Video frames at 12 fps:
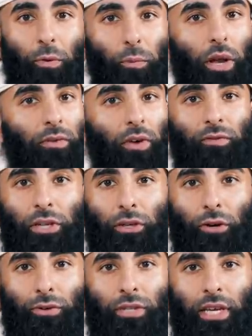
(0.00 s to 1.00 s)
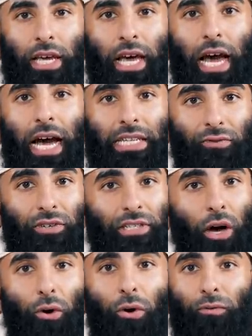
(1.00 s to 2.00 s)
from one of our videos as a
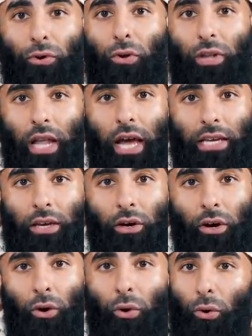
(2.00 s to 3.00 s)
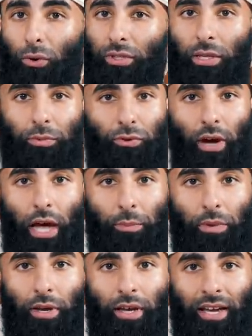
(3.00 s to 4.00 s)
result of your like or
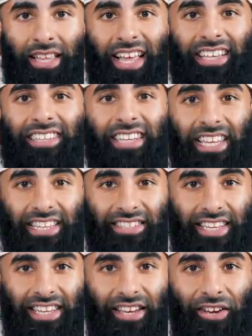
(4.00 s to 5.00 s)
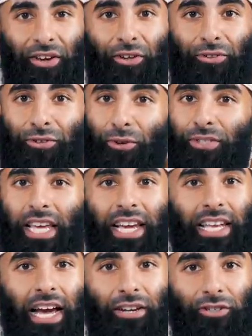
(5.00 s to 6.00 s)
subscribe. That's an easy two
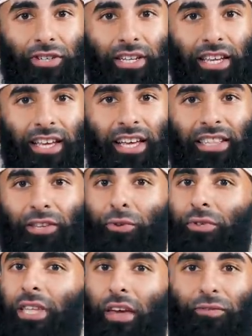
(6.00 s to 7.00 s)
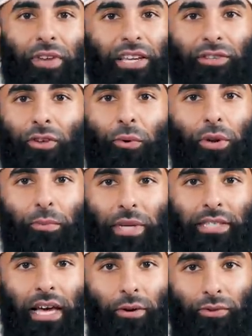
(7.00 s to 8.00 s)
second action that you definitely don't want to
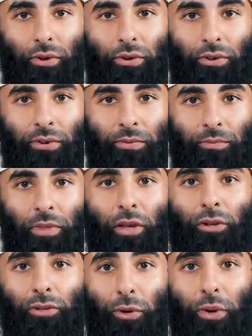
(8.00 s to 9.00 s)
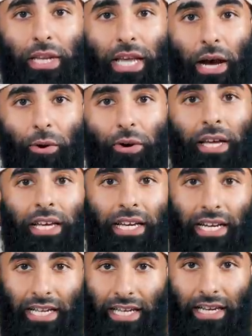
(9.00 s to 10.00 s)
miss out on. Do it now,
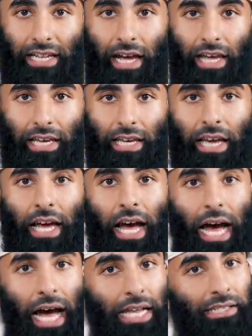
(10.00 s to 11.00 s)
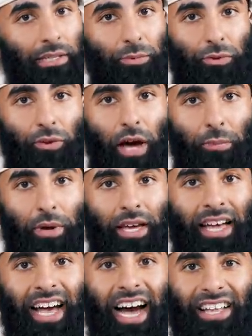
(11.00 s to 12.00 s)
click like and subscribe,
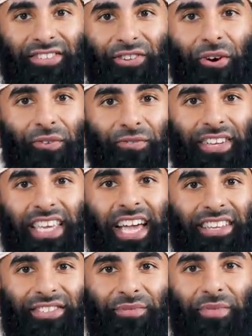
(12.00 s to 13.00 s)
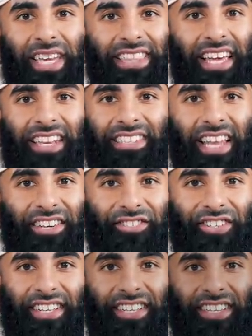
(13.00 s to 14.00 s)
and don't forget to make that
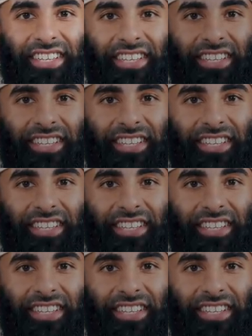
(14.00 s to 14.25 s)
intention.